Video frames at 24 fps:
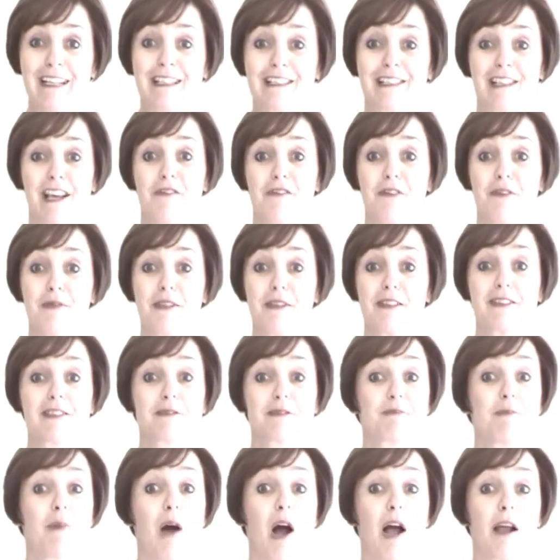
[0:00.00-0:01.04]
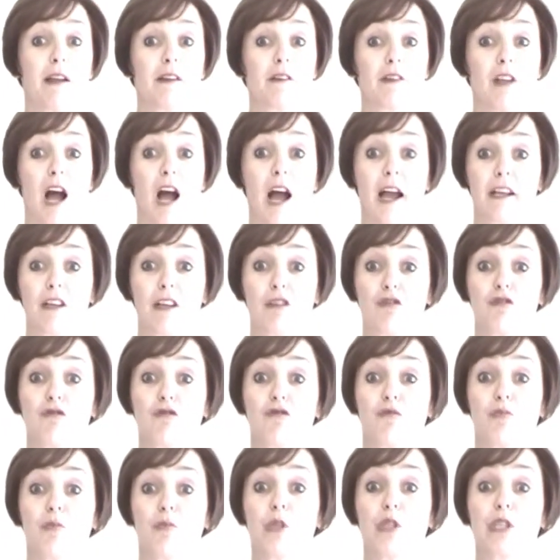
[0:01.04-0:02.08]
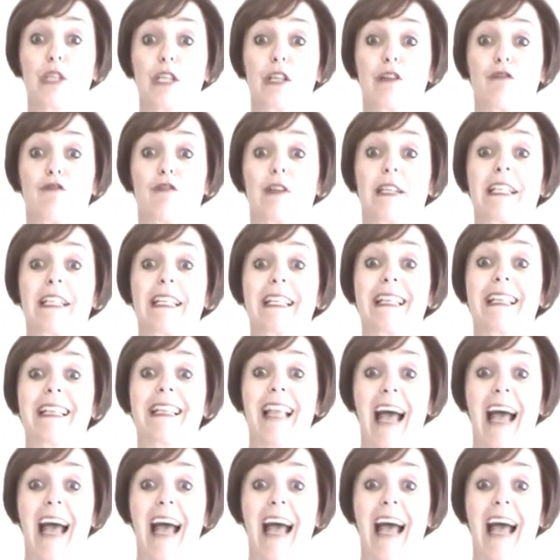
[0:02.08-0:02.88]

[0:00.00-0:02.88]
Some of us might like music really